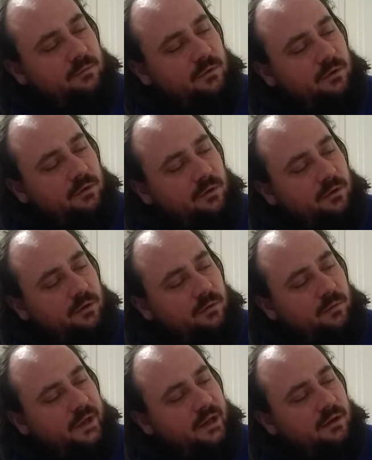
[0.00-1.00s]
will go your
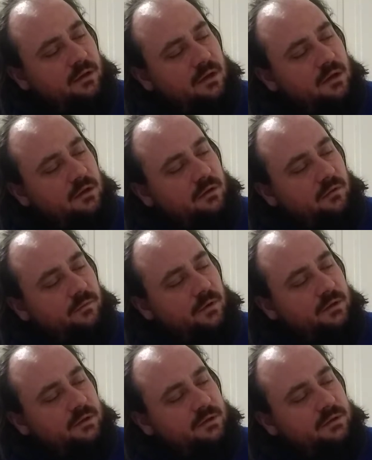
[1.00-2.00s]
way,
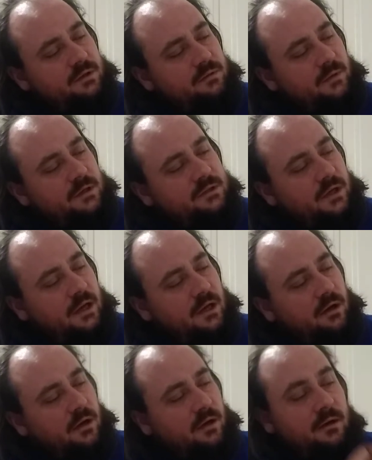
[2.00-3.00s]
confronting a situation head
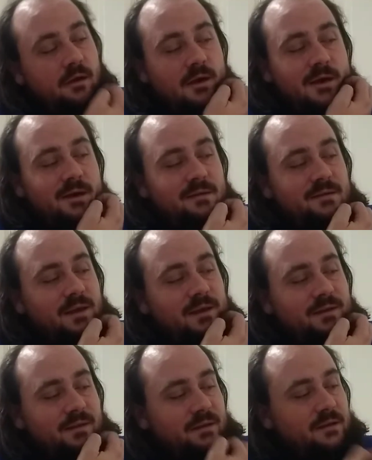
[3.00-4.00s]
on, taking
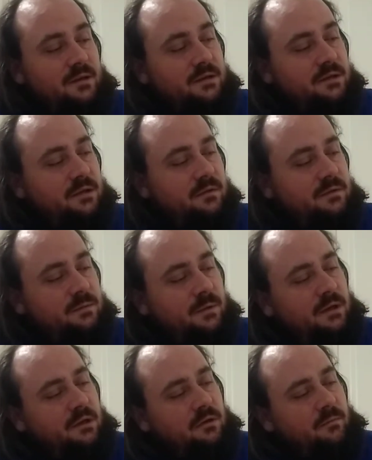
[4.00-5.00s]
the initiative,
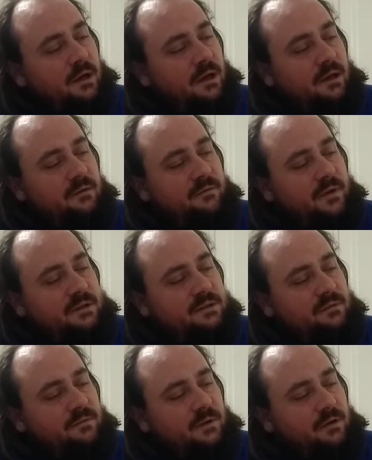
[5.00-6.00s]
speaking your mind,
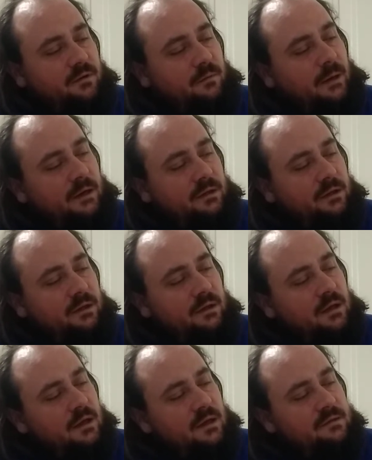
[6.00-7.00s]
facing fear directly,
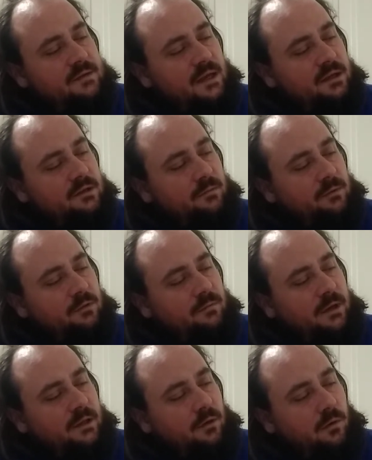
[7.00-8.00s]
taking the bull
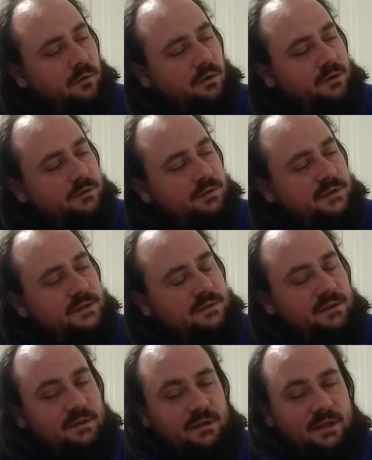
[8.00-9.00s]
by the horns,
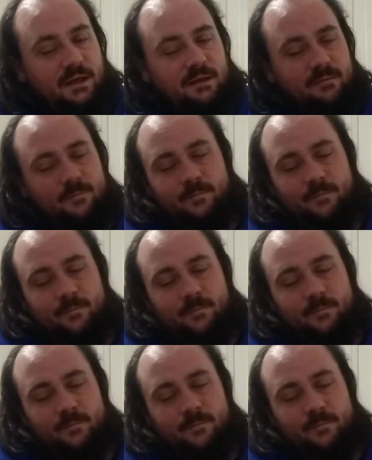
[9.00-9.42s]
seizing the day.